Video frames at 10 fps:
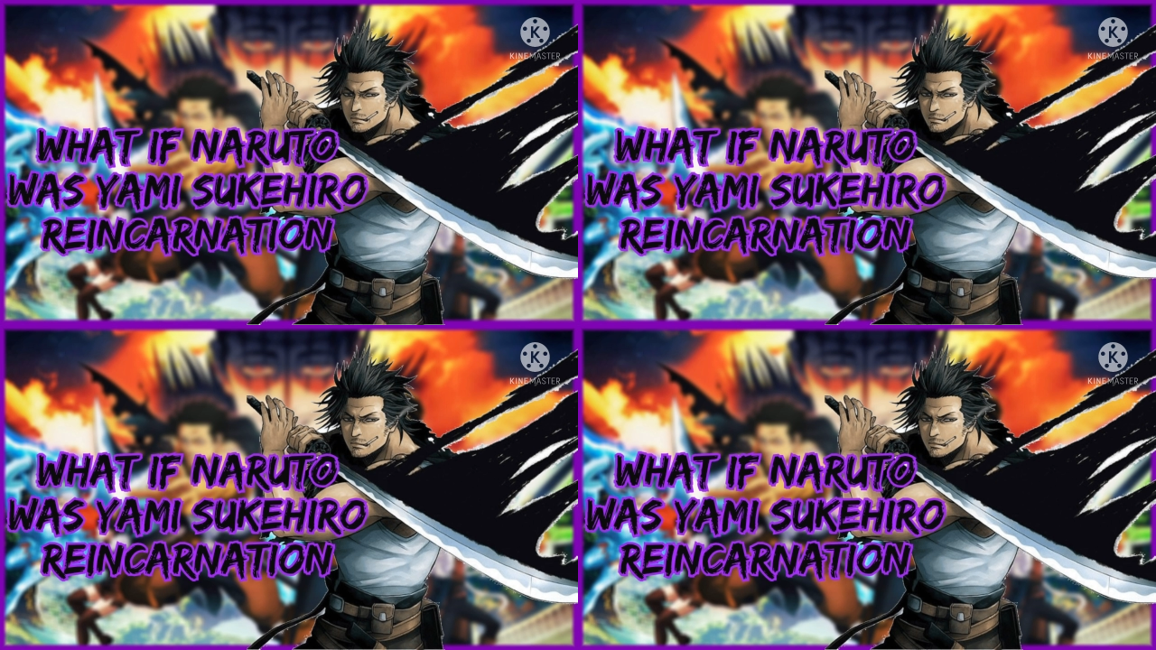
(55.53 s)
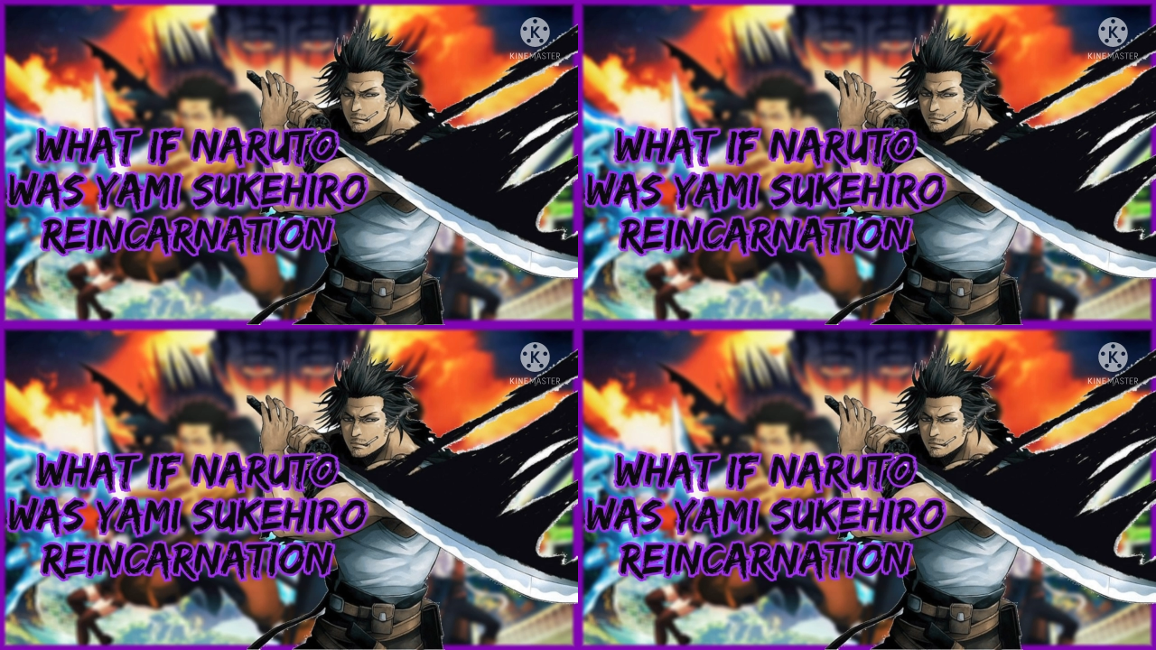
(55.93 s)

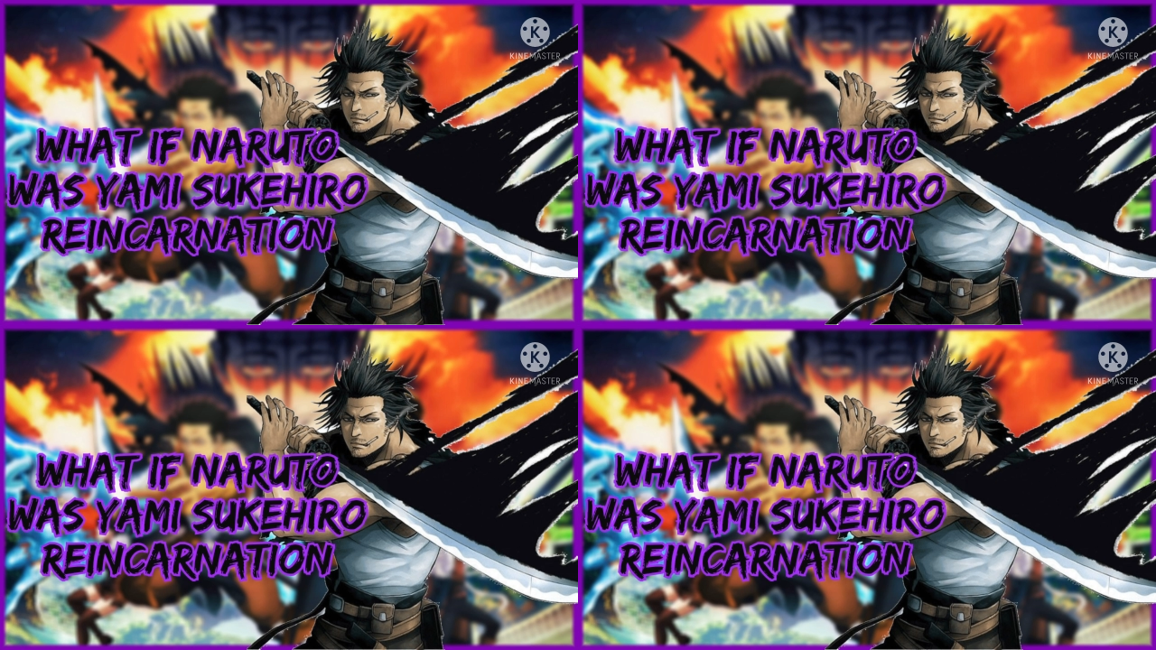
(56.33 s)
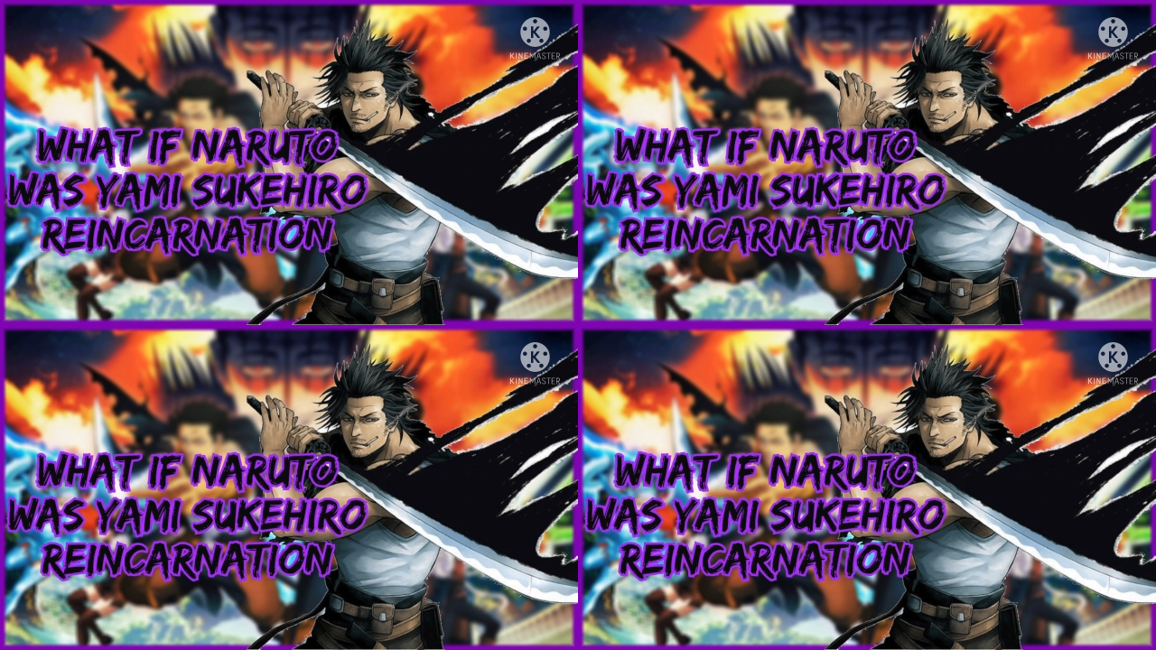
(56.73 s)

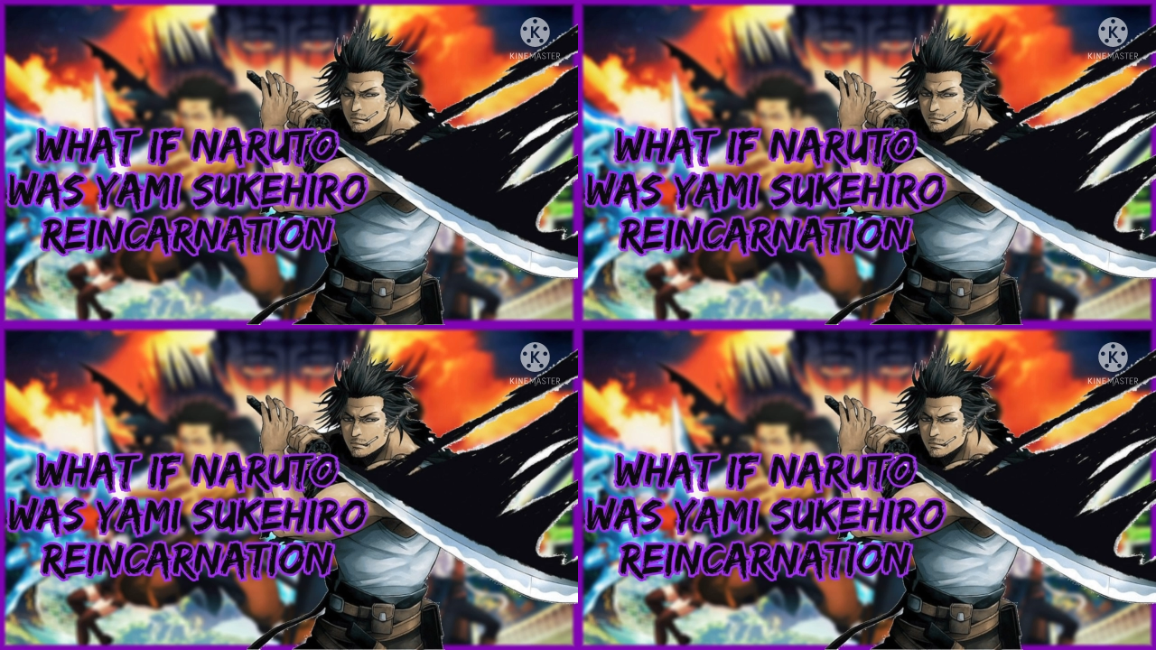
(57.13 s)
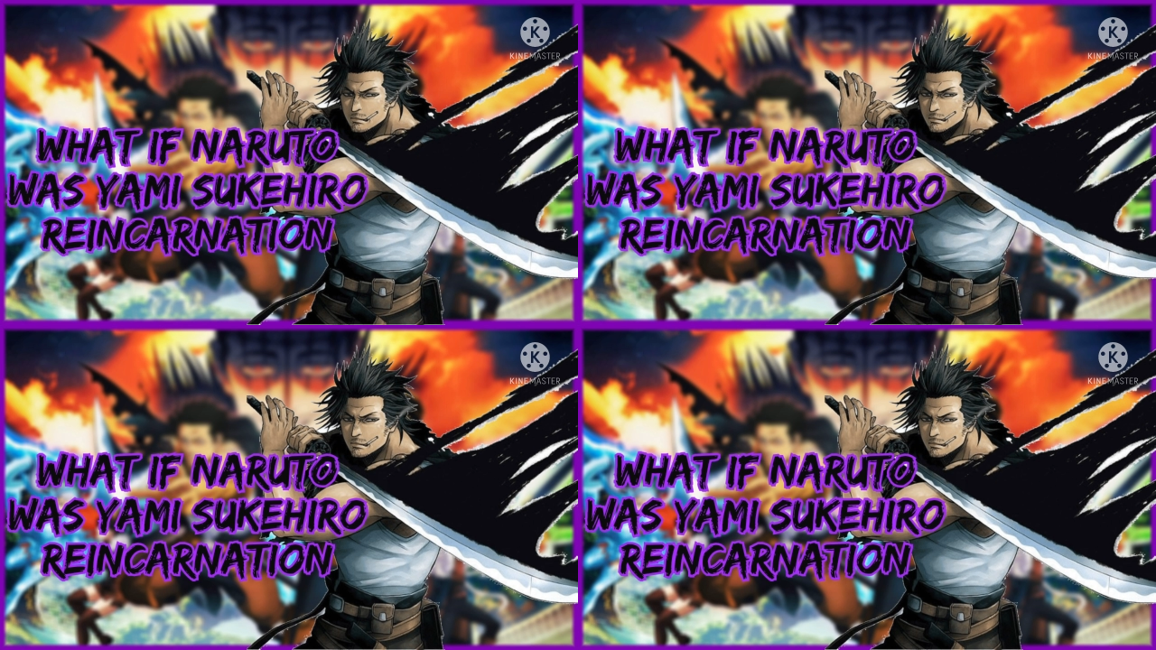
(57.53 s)

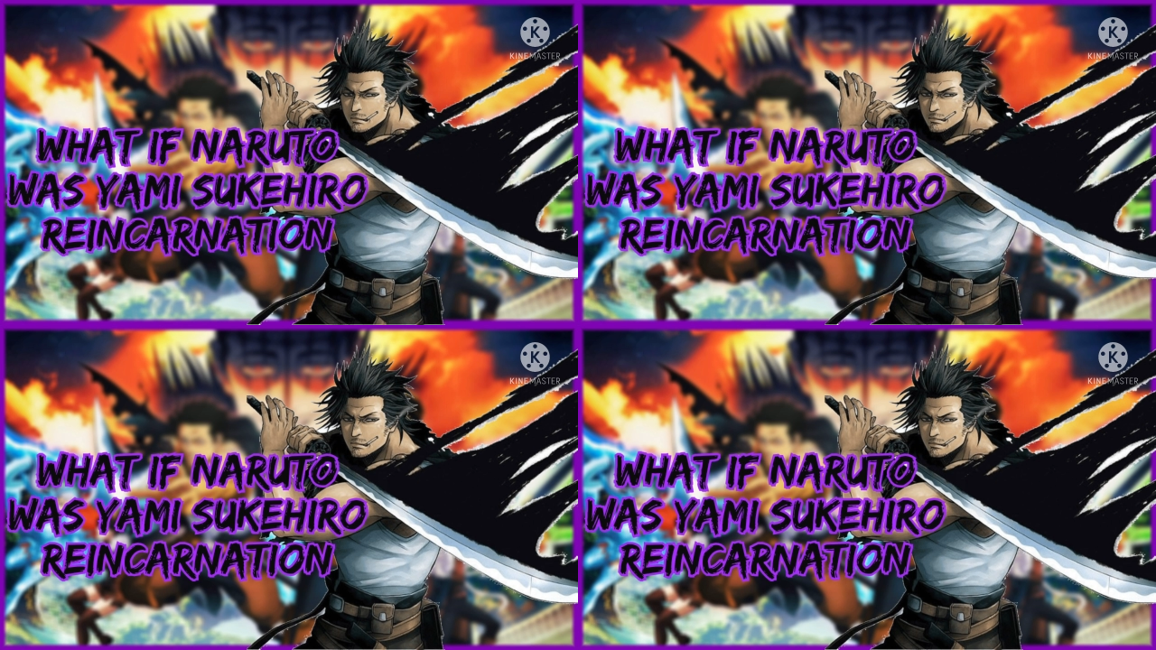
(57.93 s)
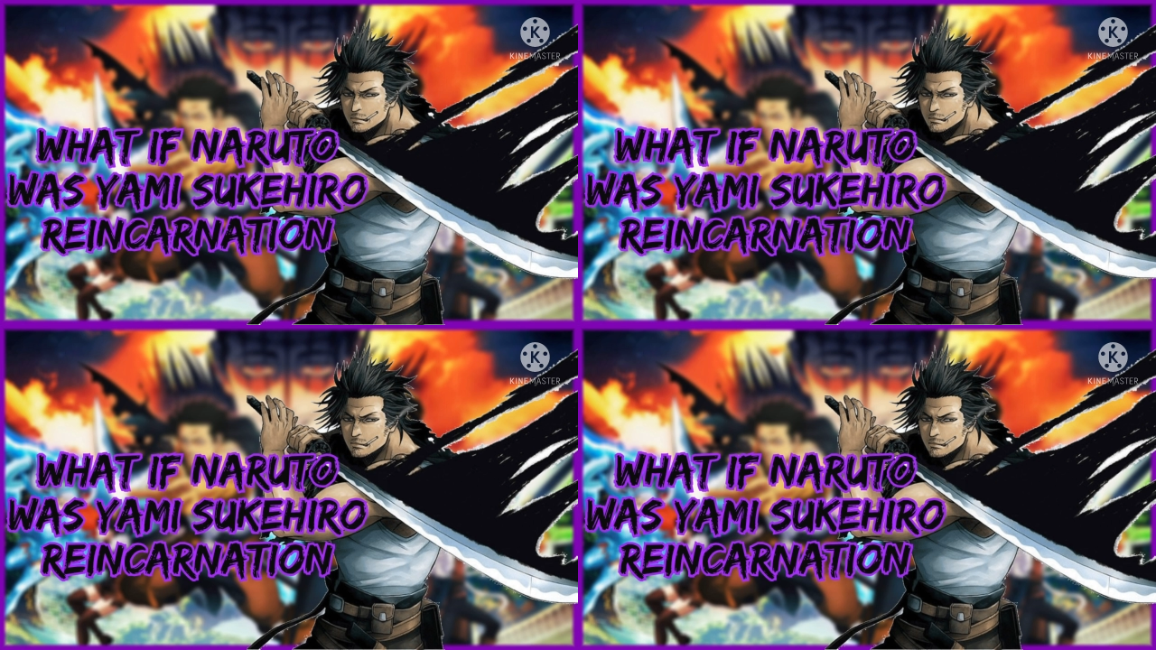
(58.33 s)

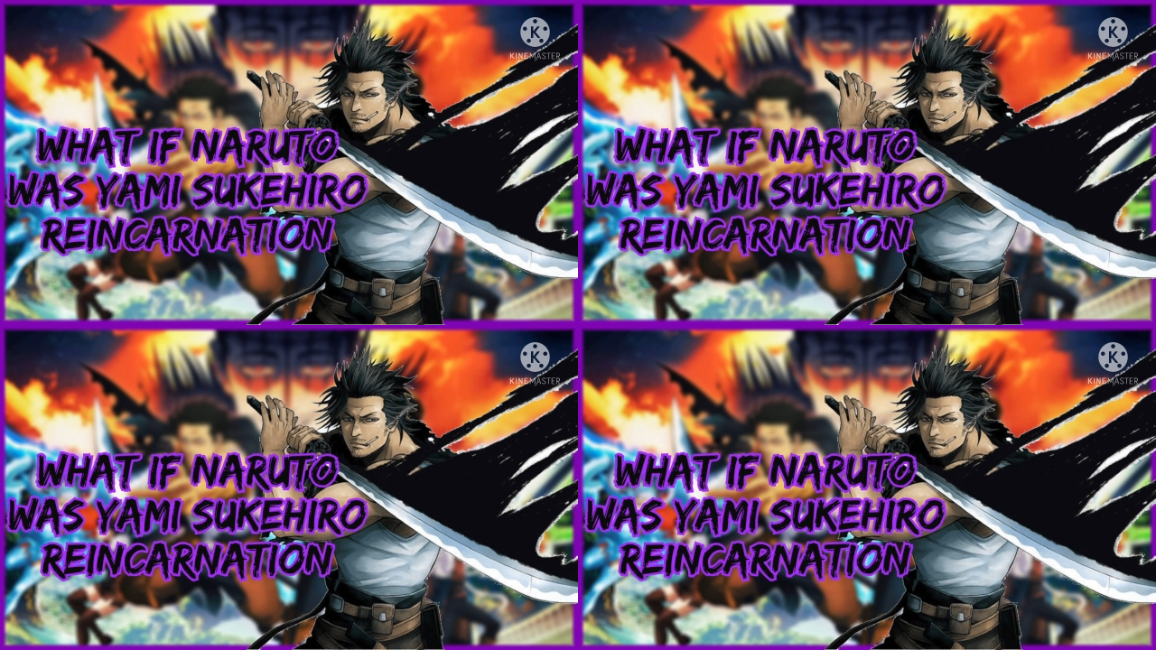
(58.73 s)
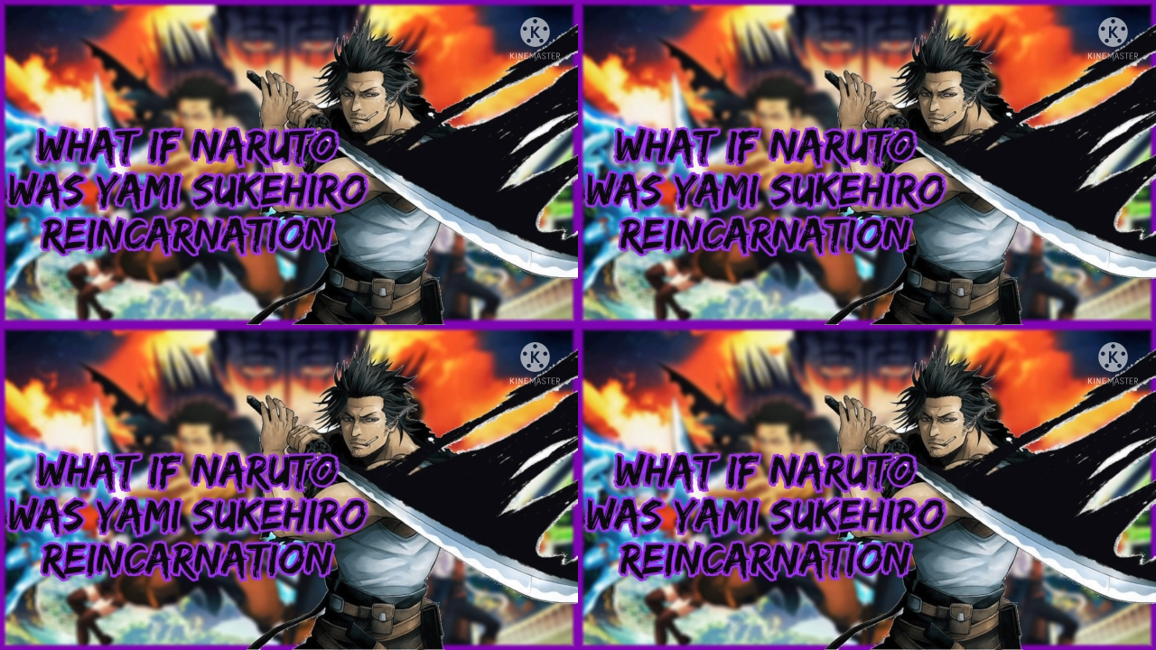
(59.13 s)

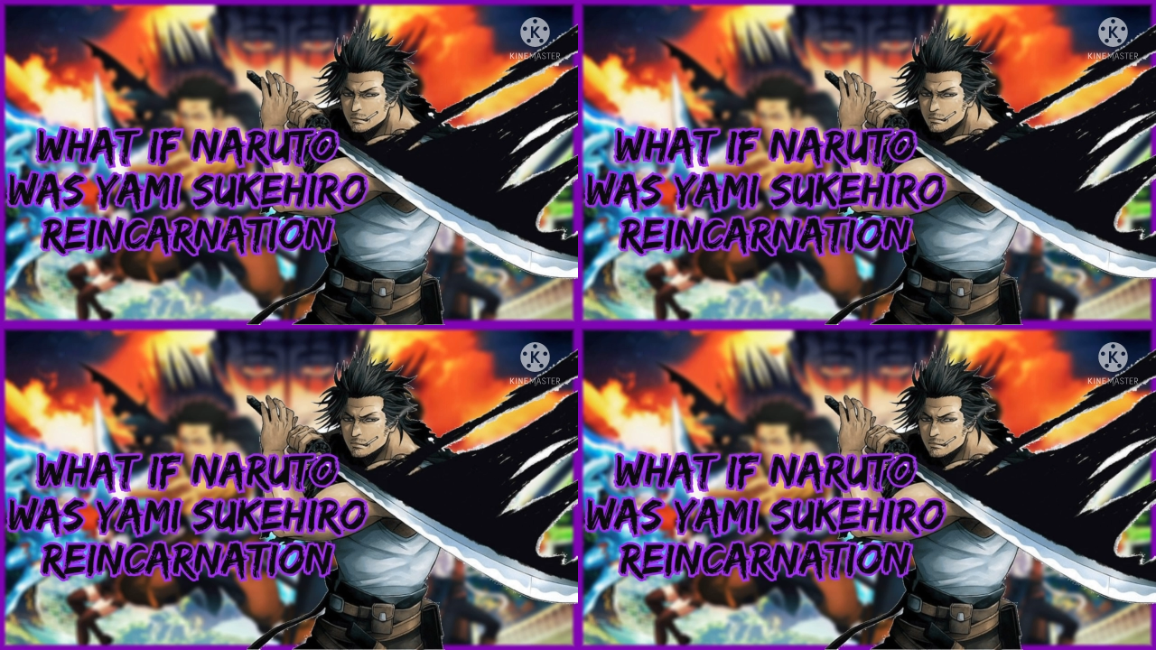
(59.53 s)
(no lip movement)